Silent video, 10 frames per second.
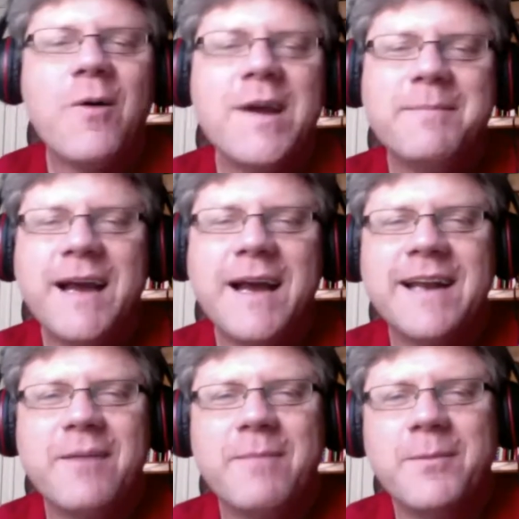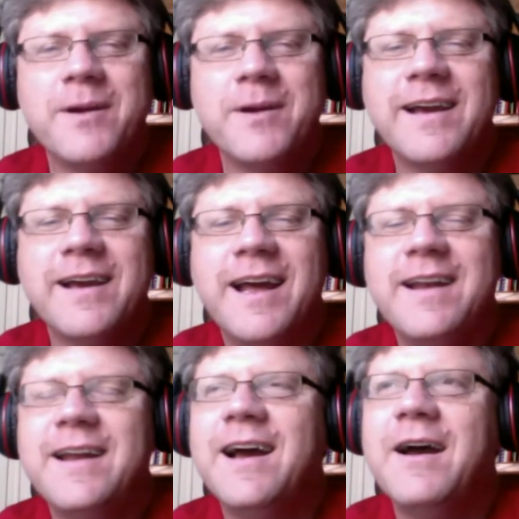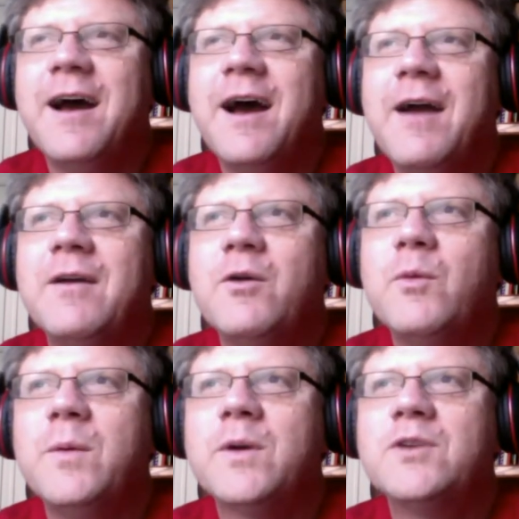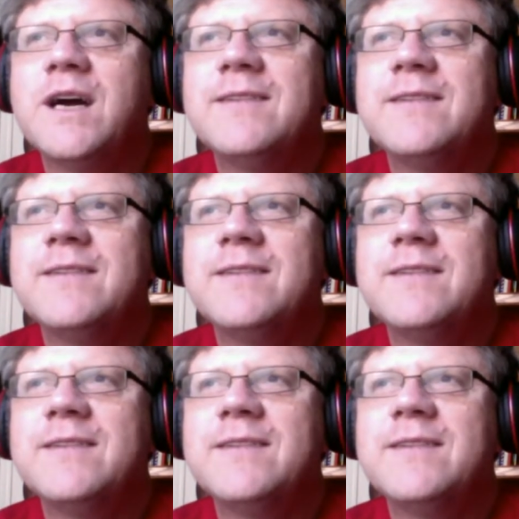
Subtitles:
back down memory lane, Andy, we were traveling in